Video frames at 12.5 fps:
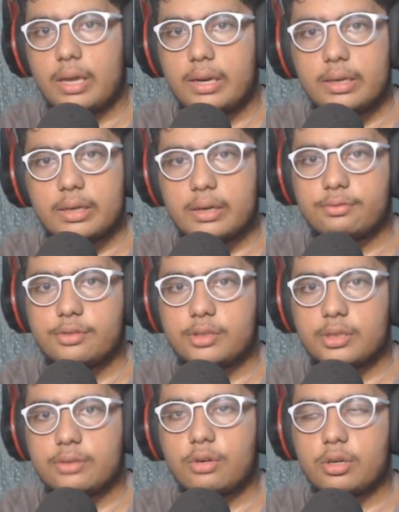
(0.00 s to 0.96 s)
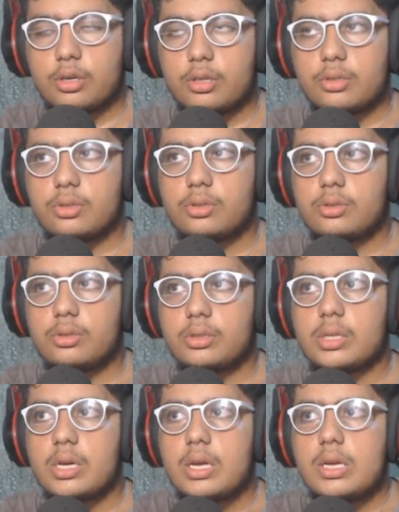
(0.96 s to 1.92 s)
confusion, what I used to do
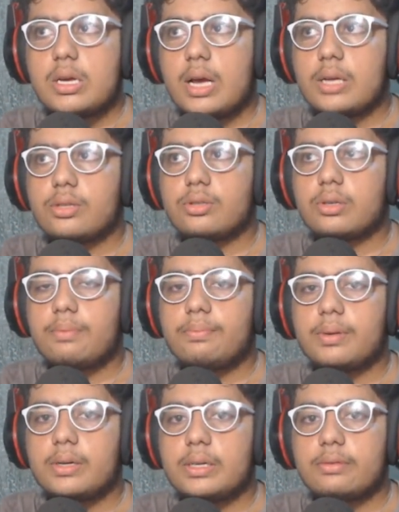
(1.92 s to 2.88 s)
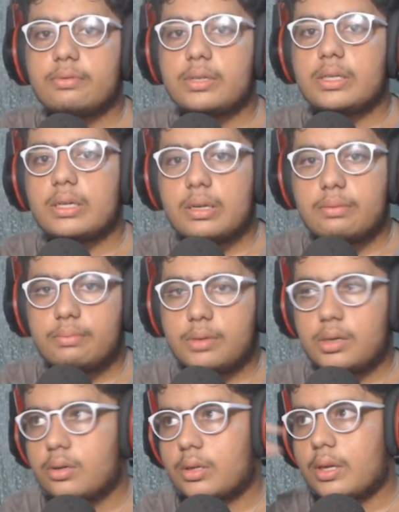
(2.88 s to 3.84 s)
is I used to compare it with a
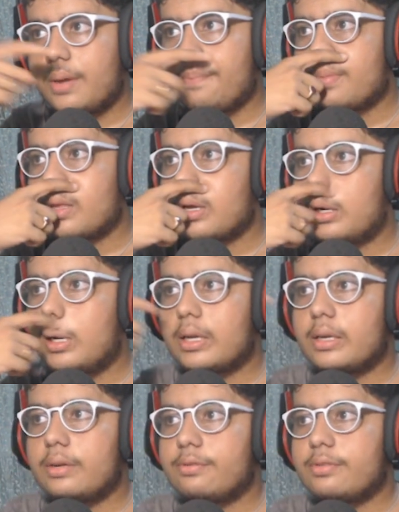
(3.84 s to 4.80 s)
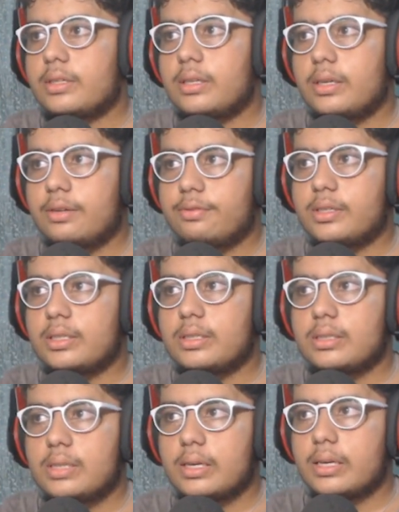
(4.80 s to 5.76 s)
number. Okay, like if it
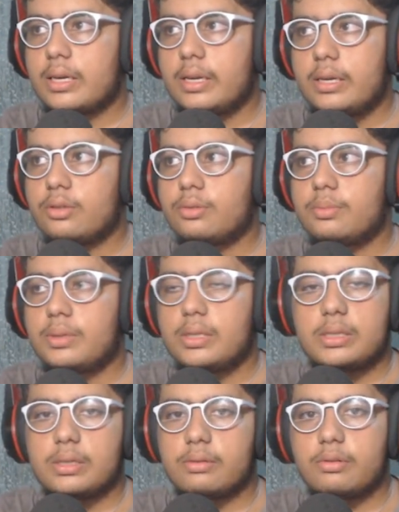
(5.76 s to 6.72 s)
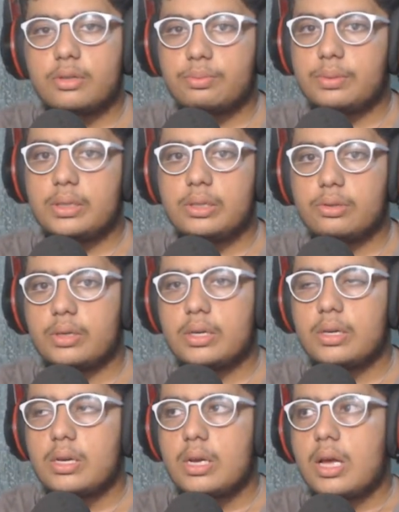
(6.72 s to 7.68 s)
is like a into b is equal to b into
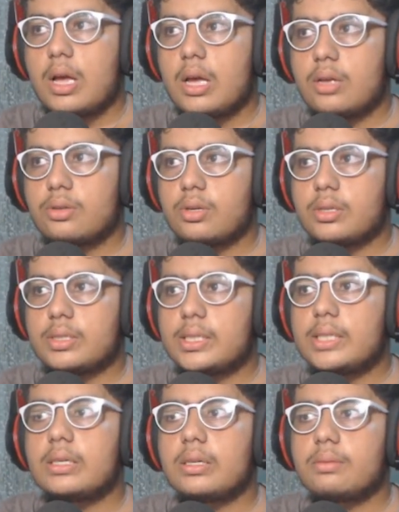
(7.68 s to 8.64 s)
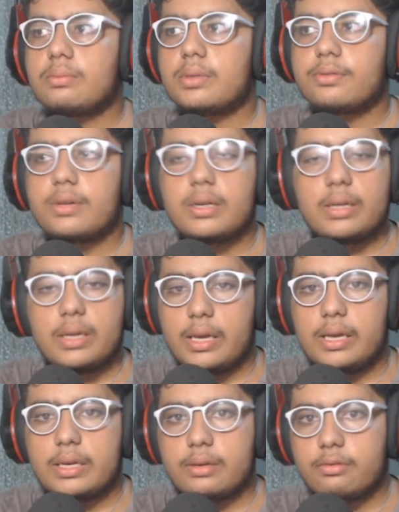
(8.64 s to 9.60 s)
a, I used to assign a number for a
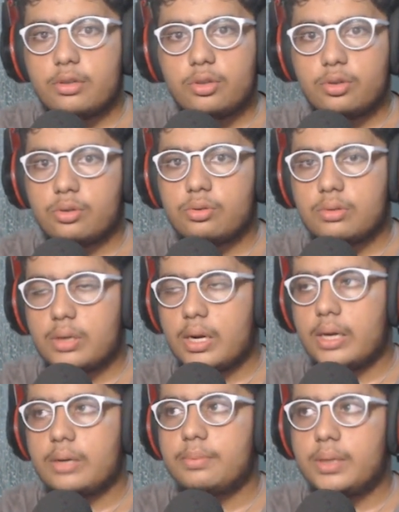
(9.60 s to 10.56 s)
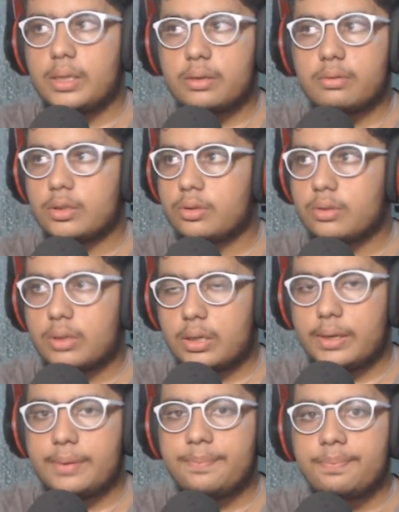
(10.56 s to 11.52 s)
equal to 2 and b equal to
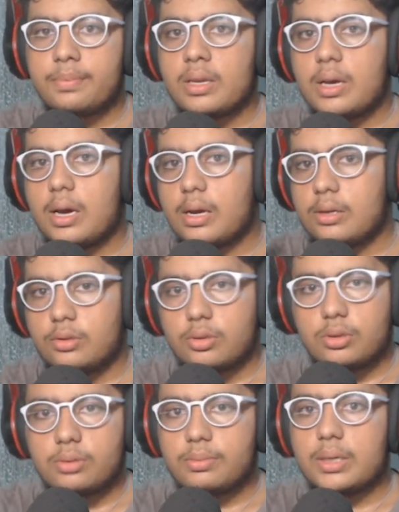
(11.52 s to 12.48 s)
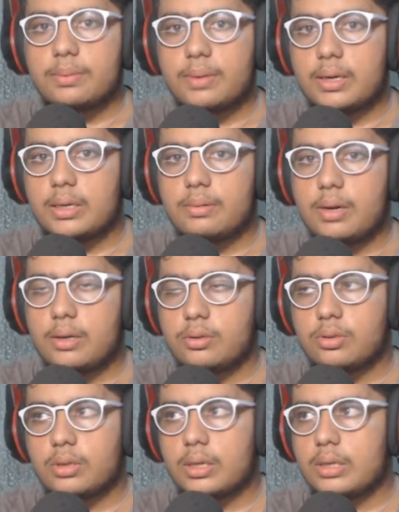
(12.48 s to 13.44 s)
3. I used to multiply them. I
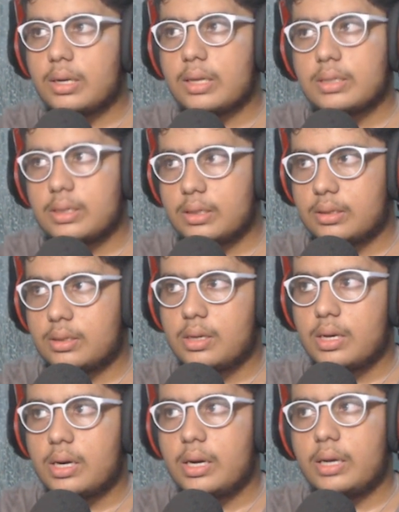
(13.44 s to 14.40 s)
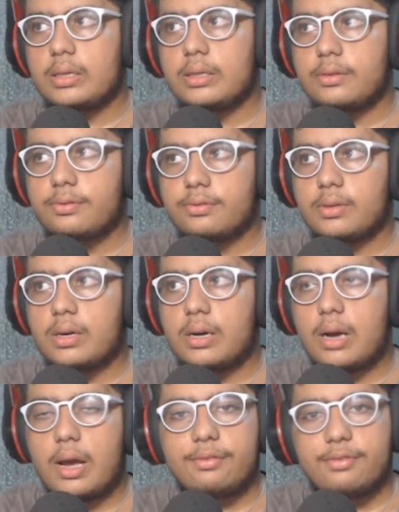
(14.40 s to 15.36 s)
used to get like 6. And if
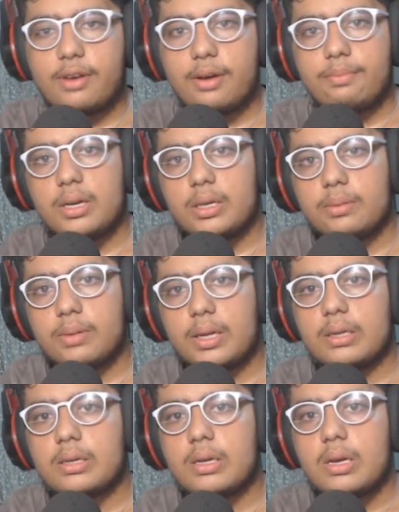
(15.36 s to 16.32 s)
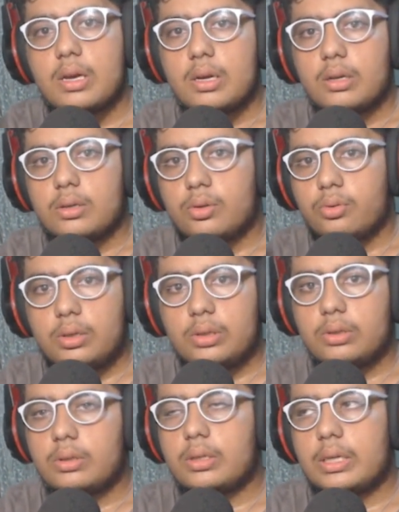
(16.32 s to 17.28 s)
I am multiplying 2
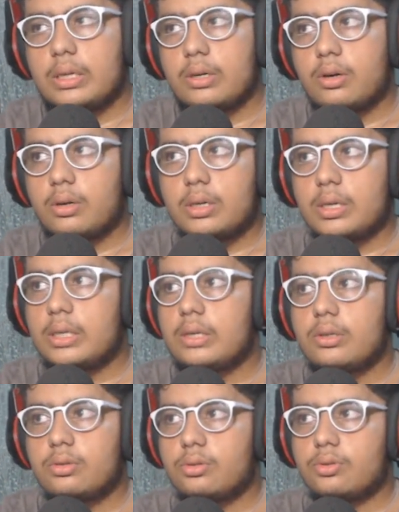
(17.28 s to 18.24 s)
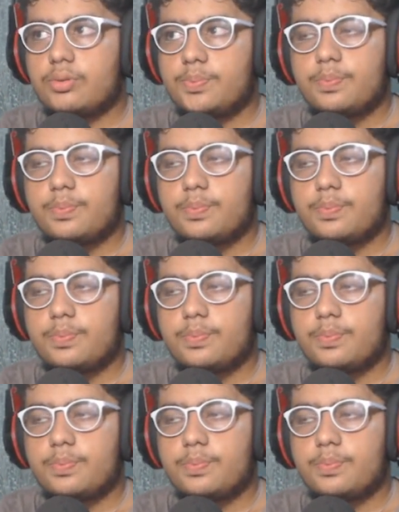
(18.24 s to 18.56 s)
into 3 or 3 into 2,